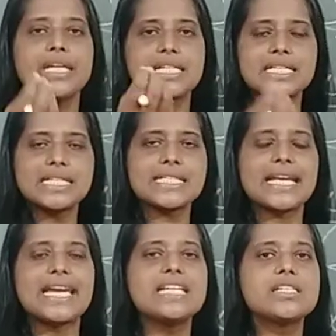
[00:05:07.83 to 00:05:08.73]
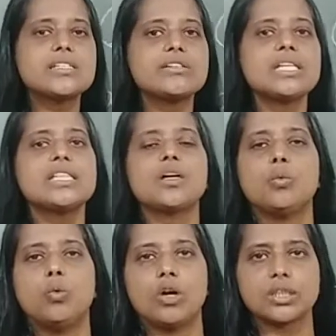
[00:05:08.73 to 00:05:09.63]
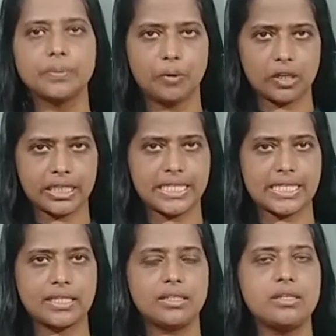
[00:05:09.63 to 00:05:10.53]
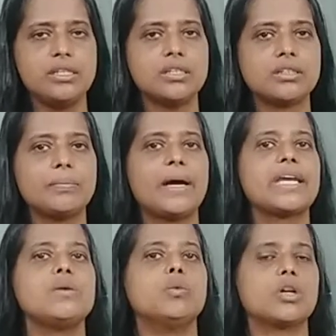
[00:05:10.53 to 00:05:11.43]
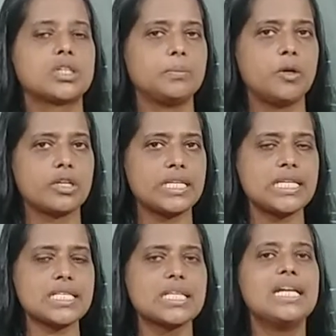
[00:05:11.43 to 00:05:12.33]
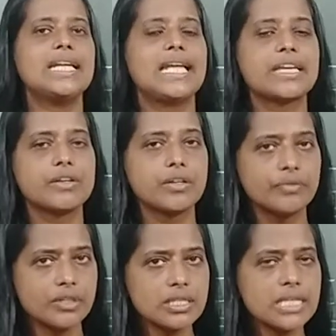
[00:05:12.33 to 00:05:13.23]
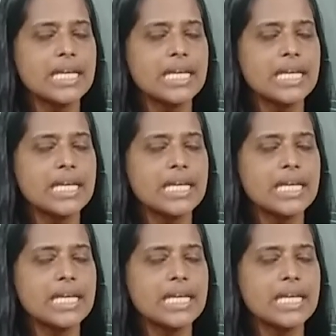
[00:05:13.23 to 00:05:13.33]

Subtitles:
It is entering the water bodies, the nearby water bodies like rivers,